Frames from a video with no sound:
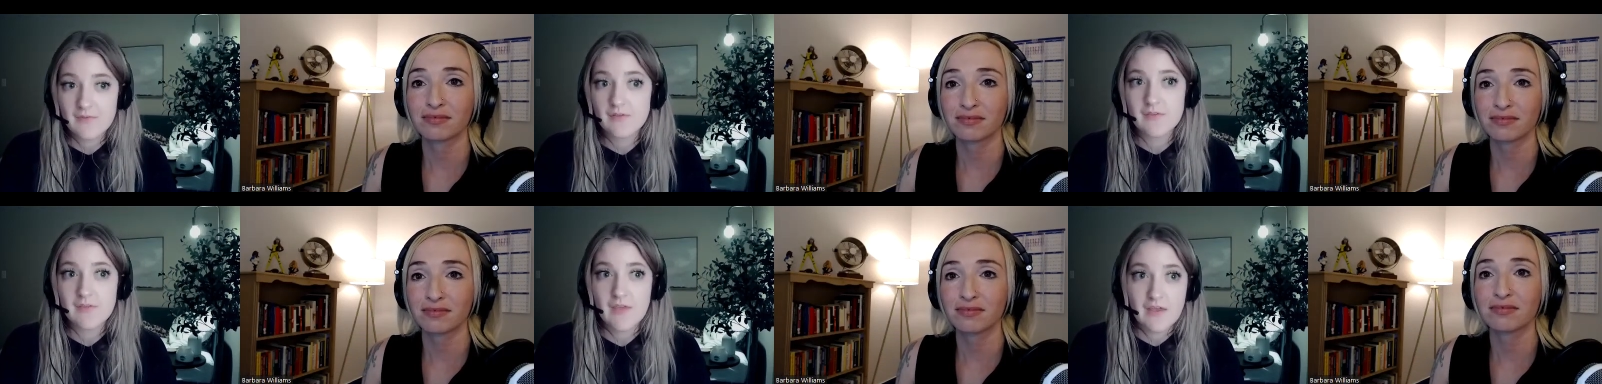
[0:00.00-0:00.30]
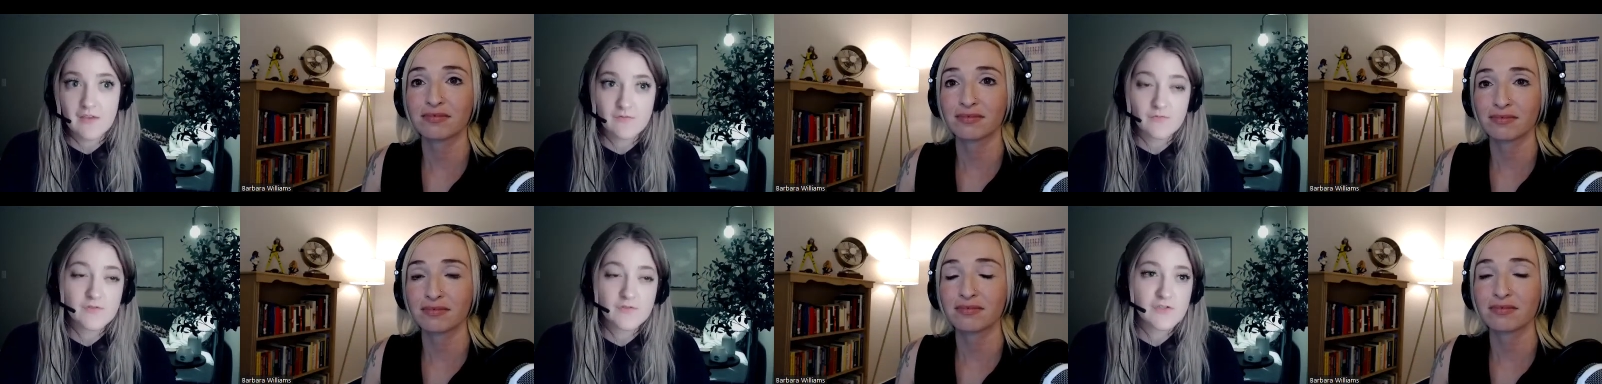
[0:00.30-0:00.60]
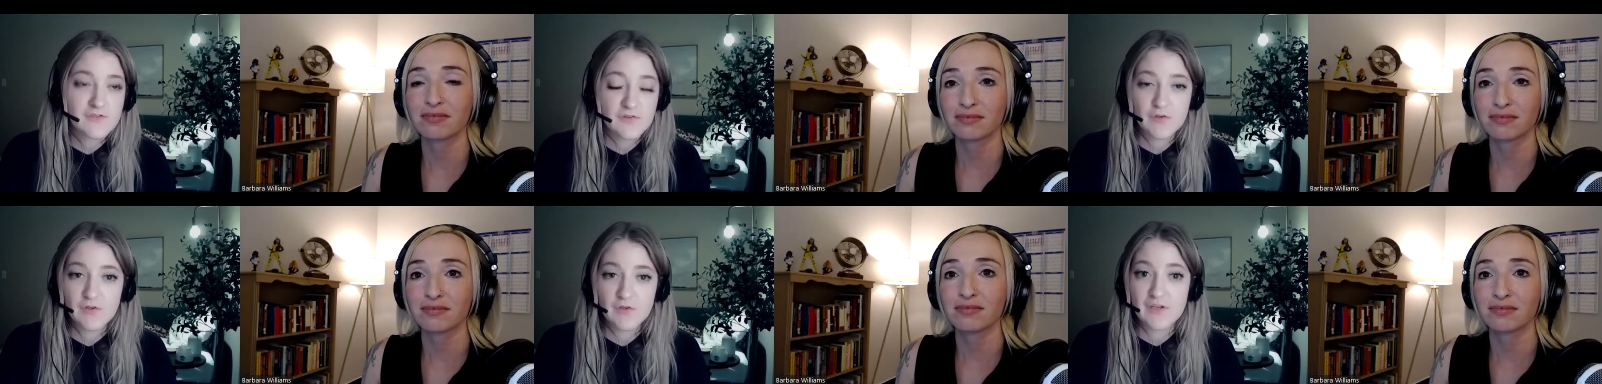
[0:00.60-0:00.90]
Speaker 1: like
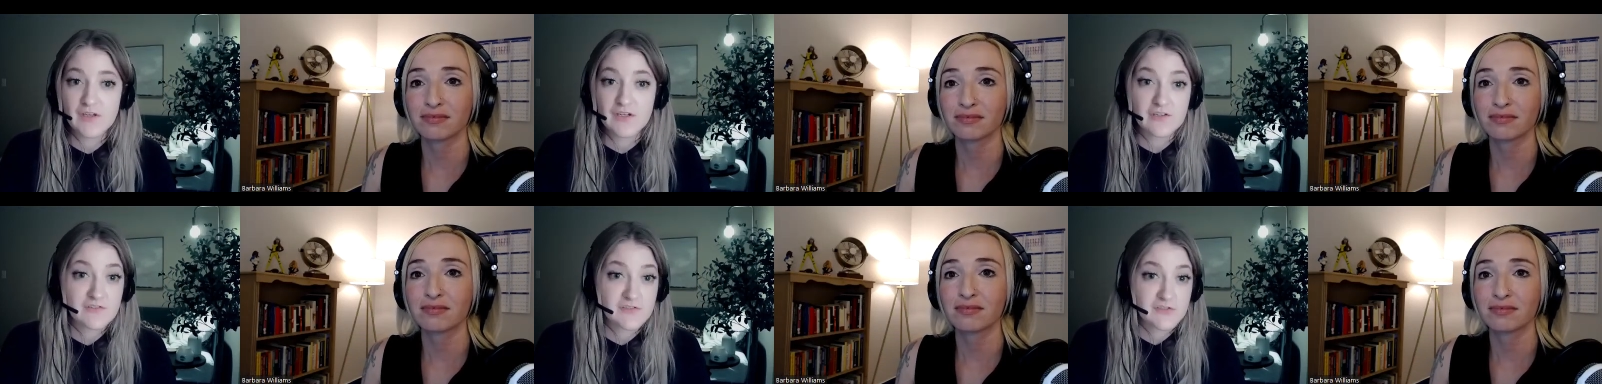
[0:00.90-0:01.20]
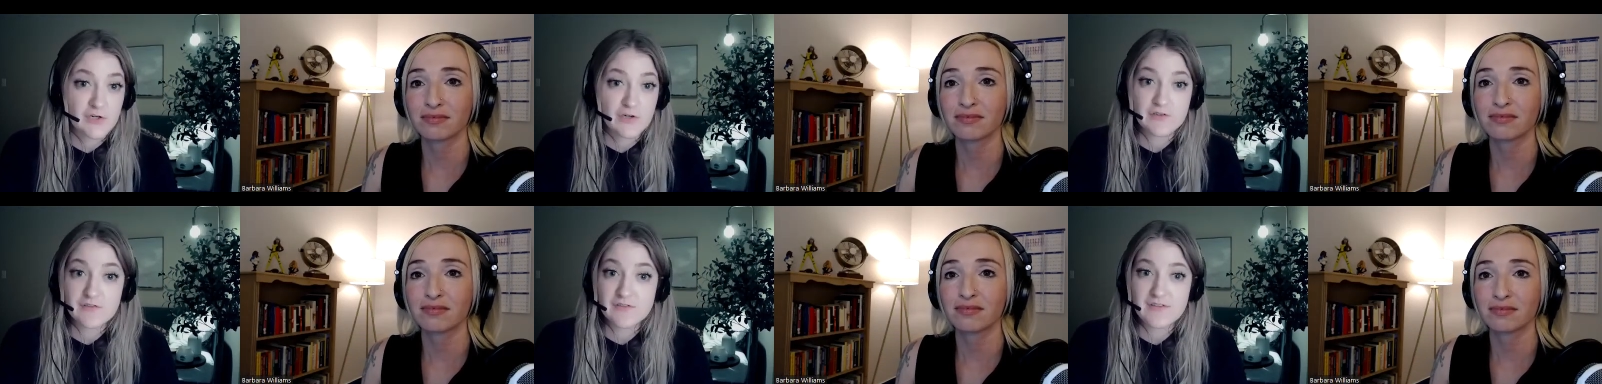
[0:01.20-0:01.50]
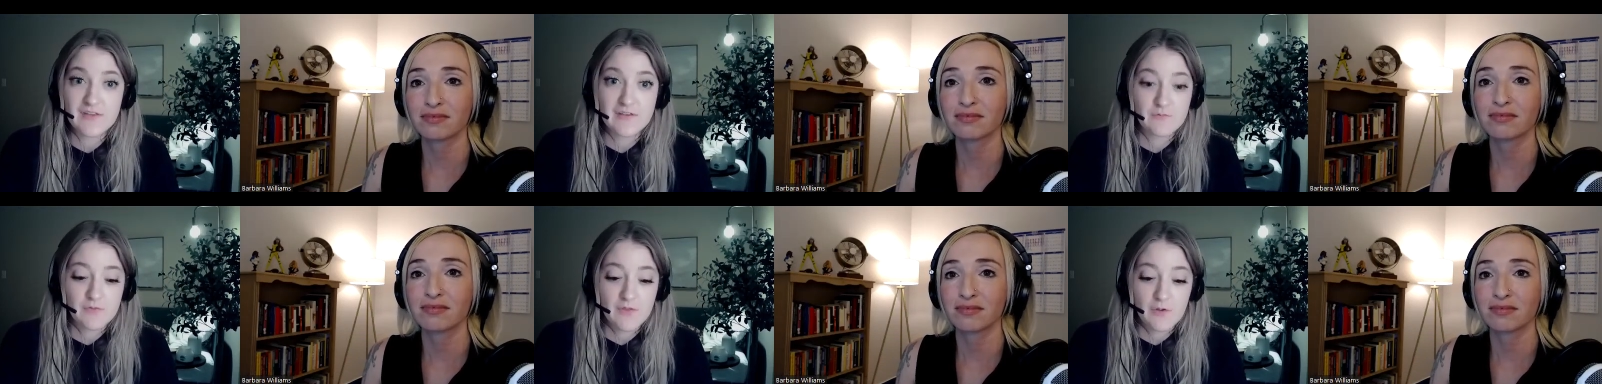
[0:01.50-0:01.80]
just look into C I R S.
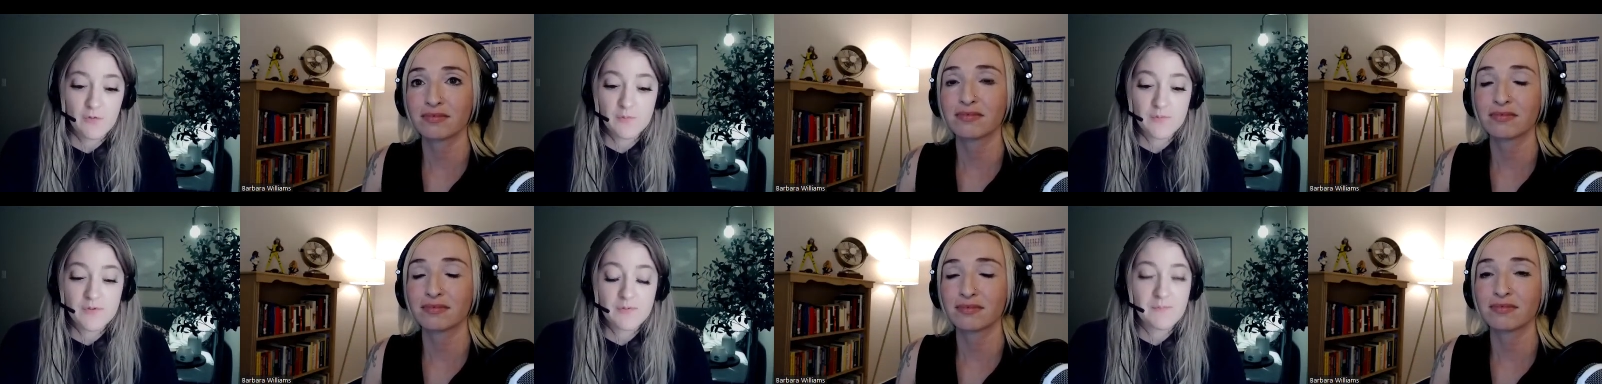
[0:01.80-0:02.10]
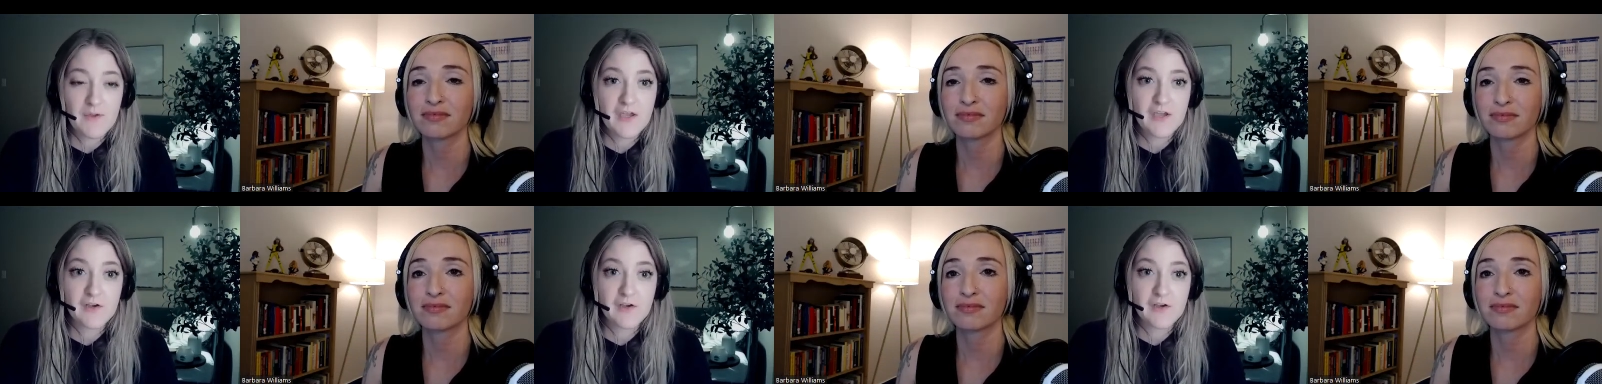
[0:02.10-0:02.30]
That, that would be my